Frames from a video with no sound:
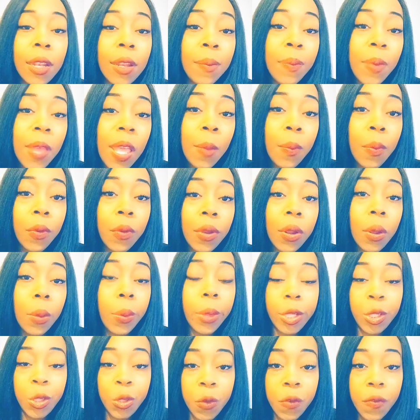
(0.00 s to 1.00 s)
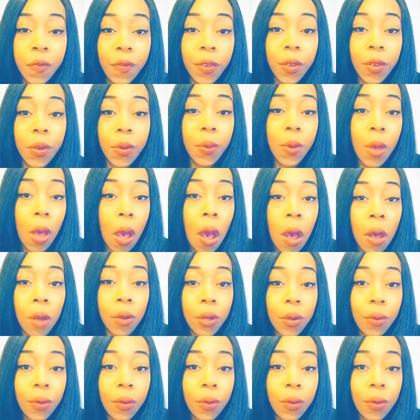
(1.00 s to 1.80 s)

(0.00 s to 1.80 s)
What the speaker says: the people know that you feel called